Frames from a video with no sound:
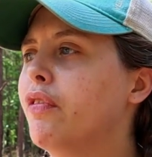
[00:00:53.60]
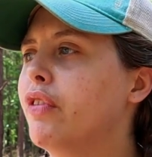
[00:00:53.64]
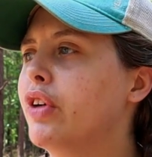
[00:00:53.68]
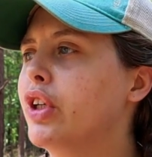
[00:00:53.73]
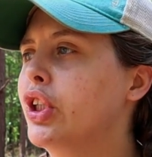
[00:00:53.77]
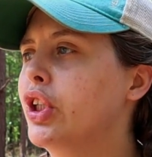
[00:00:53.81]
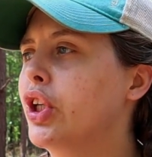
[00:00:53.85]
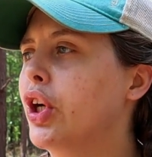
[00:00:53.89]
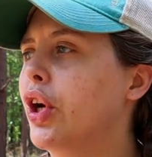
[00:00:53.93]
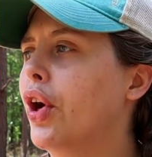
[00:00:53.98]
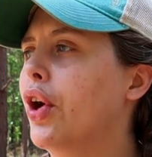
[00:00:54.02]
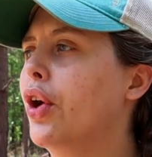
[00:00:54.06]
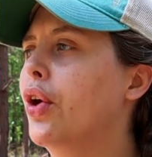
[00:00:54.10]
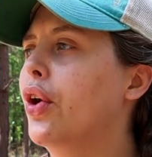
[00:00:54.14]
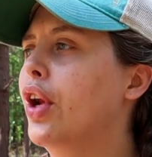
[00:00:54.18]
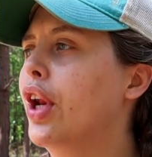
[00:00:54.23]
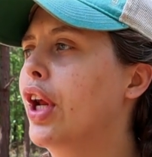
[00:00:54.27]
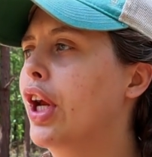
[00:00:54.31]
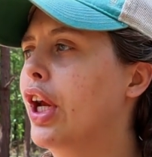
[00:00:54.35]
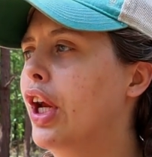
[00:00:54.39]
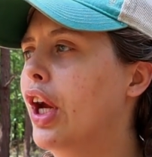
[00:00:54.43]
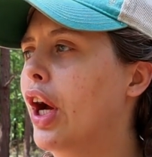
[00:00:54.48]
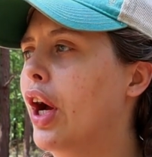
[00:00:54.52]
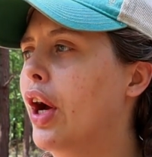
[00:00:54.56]
for sure going
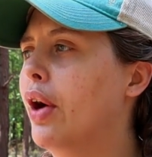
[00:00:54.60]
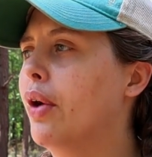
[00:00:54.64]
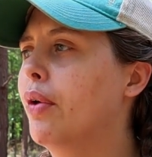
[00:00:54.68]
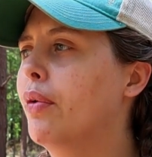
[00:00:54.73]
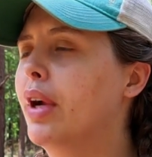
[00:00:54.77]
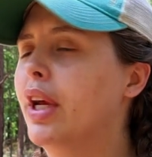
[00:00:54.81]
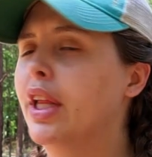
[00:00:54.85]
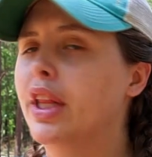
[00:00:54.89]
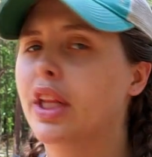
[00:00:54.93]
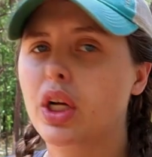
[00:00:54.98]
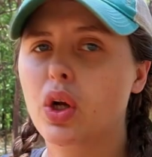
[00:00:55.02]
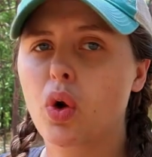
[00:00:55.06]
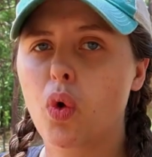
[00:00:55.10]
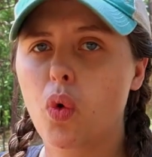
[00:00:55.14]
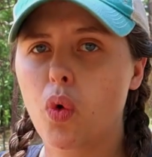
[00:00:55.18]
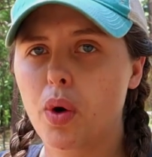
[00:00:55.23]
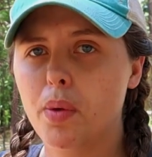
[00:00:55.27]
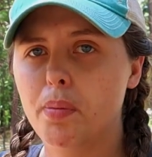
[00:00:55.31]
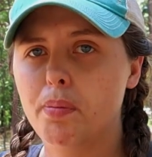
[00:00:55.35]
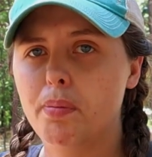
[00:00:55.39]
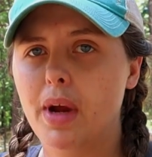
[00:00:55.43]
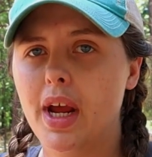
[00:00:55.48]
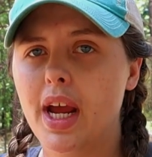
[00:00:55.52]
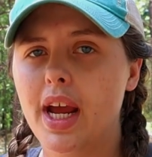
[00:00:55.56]
to go in the
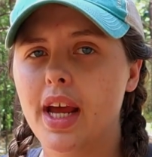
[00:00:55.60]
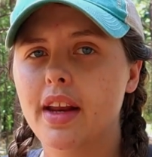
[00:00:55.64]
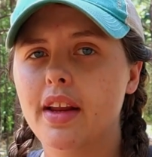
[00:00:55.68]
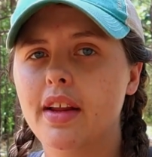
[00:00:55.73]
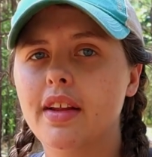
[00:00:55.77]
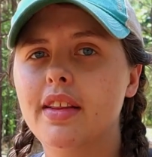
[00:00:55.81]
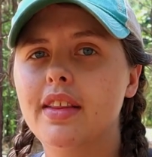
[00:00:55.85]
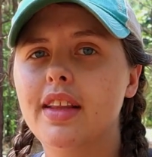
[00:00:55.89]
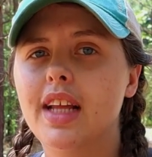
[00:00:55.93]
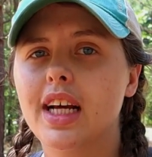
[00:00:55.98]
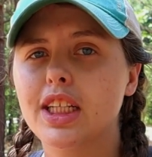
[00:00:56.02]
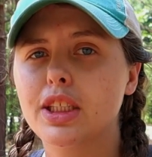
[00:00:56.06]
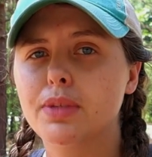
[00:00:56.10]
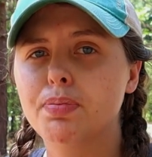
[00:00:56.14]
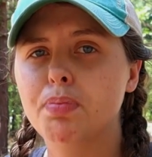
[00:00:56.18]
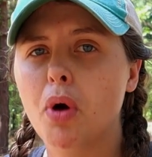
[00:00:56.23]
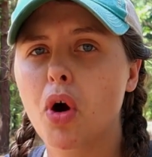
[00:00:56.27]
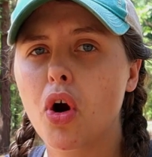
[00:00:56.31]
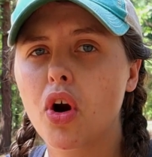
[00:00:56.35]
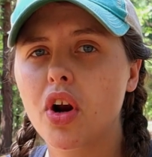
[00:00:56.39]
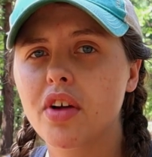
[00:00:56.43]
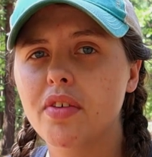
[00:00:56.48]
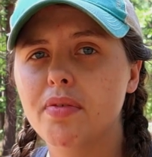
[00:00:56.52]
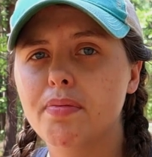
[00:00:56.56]
corn bed. That's
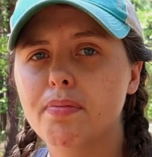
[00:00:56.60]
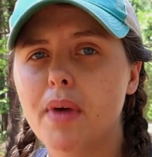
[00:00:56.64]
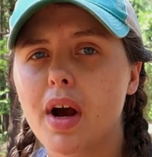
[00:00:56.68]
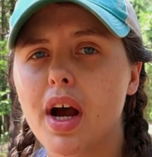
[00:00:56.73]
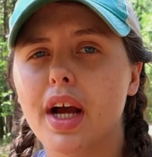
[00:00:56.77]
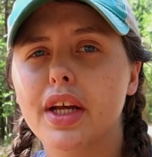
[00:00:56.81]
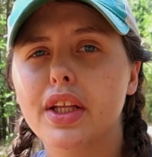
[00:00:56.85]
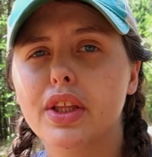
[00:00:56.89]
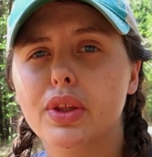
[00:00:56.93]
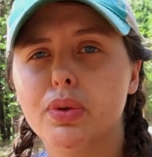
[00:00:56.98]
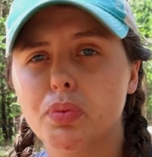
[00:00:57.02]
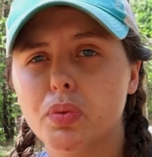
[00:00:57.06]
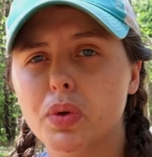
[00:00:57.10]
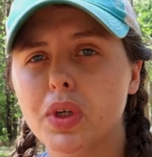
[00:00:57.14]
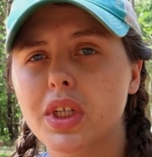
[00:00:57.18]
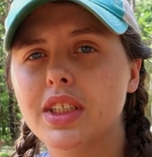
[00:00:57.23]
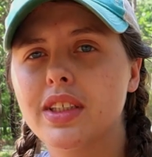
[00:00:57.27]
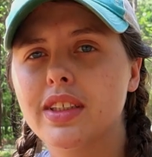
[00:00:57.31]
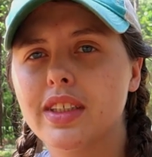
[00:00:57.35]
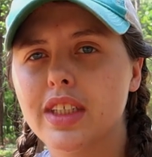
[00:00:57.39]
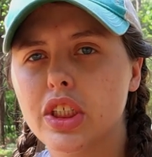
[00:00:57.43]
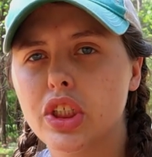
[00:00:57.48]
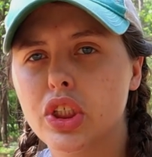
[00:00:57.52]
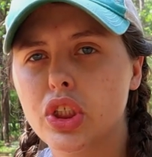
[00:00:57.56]
part of my three
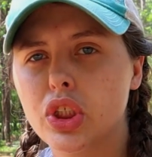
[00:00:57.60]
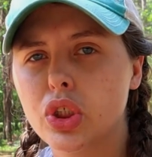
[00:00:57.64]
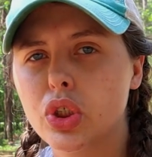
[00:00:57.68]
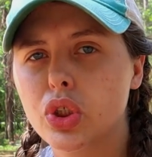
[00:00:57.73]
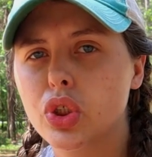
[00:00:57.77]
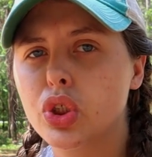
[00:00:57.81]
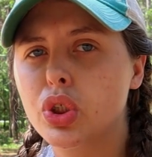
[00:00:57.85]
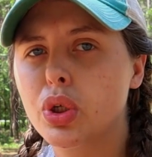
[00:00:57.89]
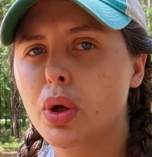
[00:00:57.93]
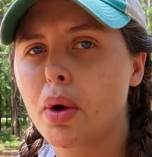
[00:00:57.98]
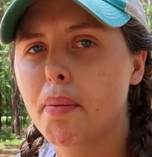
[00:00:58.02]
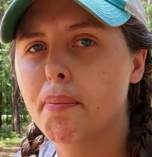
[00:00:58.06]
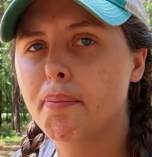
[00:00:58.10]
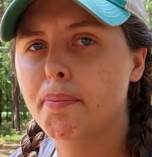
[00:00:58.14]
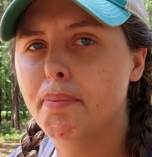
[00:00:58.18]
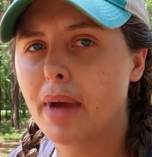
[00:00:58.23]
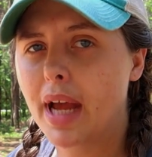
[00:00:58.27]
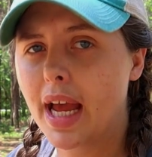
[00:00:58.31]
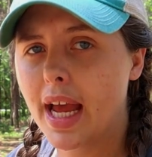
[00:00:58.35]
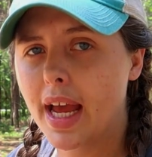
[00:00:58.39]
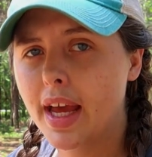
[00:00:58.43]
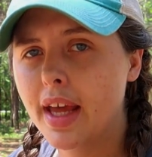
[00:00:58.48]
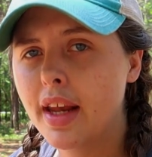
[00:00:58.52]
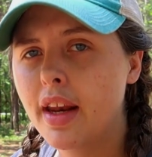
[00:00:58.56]
sisters
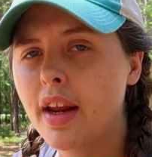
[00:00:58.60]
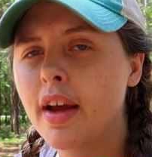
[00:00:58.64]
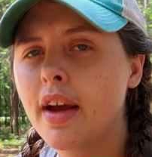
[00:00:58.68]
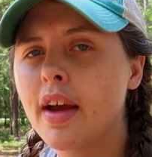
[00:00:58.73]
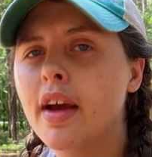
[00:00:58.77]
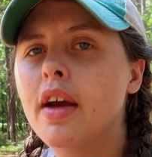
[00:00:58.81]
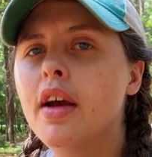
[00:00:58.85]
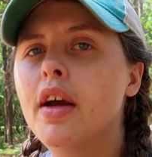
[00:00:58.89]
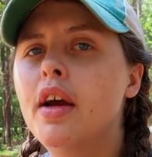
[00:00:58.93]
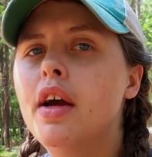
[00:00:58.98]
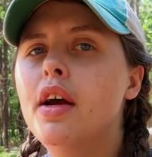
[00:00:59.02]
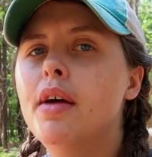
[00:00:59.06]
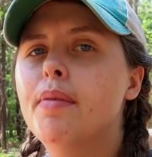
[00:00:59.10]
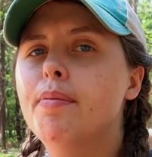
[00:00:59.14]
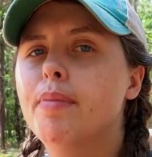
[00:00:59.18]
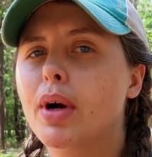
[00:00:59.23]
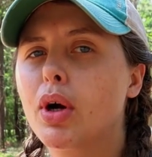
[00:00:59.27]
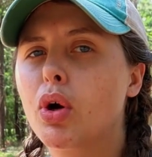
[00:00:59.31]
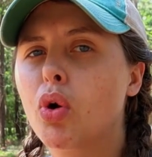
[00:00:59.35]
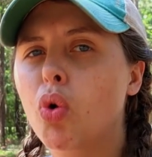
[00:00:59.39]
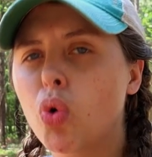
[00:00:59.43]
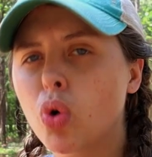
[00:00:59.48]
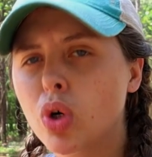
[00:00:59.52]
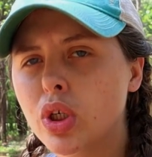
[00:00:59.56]
bed. My
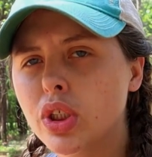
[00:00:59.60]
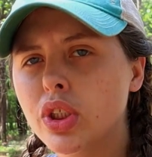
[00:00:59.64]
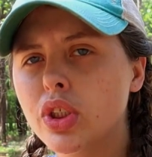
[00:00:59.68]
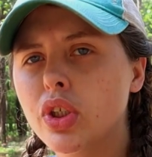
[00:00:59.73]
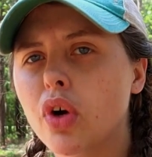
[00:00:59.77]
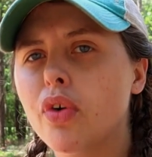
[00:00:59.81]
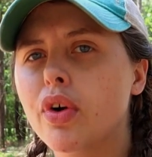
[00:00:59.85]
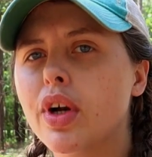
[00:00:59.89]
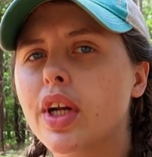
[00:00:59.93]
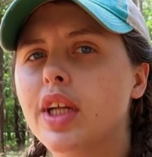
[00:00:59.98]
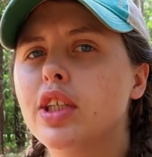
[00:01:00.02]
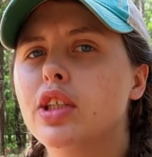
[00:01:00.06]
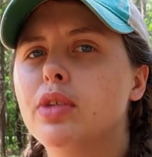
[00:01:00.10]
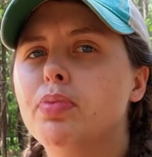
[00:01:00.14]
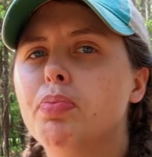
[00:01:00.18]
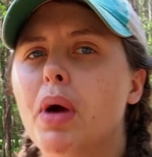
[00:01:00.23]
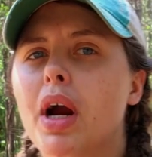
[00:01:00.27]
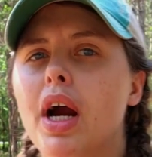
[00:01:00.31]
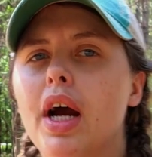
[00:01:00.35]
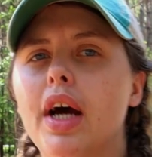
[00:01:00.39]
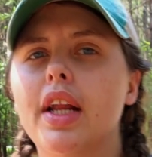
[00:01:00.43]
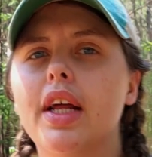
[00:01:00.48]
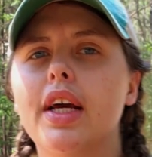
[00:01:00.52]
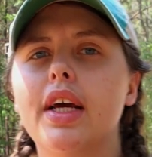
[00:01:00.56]
corn's already
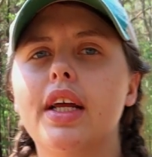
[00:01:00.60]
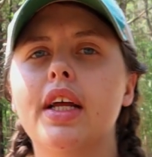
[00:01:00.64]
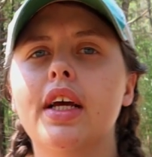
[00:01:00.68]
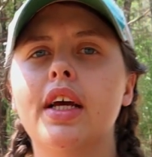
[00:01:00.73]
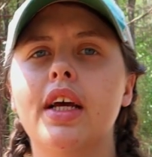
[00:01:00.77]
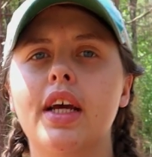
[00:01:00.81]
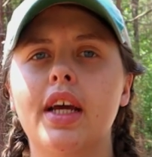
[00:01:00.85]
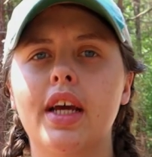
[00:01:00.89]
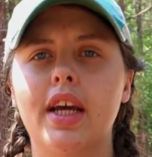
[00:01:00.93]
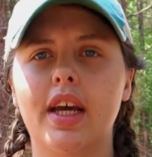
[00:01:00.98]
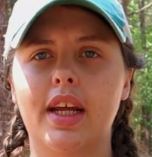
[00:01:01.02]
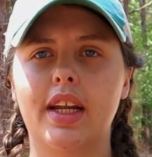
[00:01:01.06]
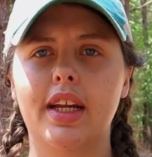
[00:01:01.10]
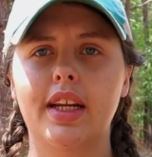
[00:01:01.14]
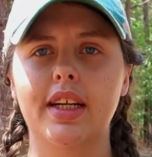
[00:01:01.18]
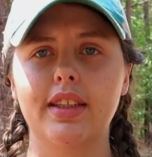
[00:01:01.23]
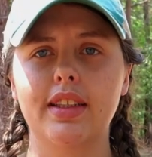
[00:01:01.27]
sprouted and